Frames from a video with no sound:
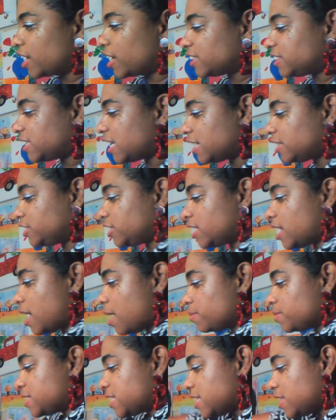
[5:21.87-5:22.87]
we're going to touch it
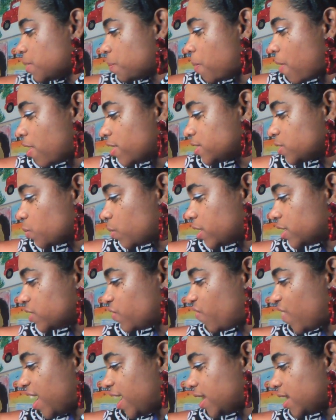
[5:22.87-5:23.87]
up. See the parts where
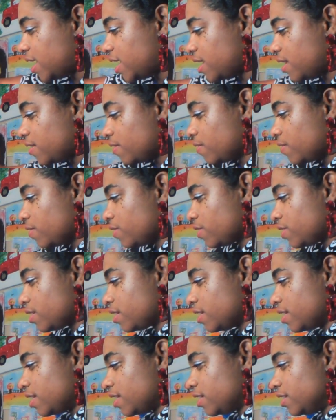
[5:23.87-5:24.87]
it's faded?
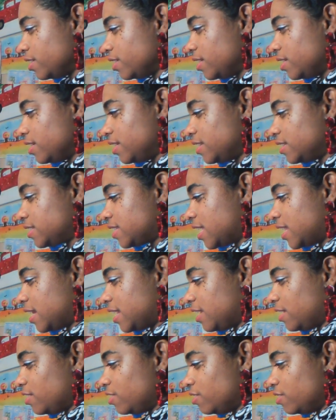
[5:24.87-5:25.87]
He's
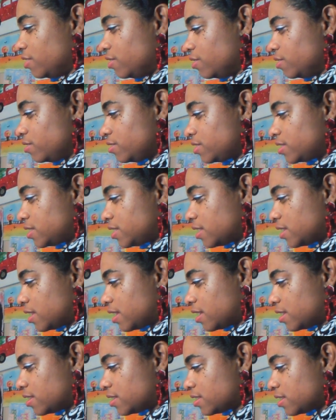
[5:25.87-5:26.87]
getting used to
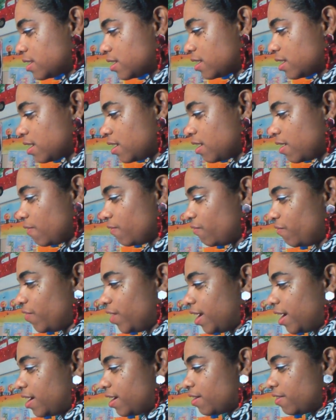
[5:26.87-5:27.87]
this.
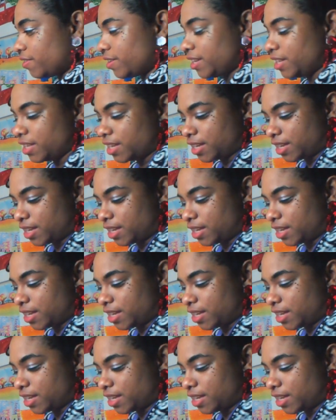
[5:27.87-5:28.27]
Very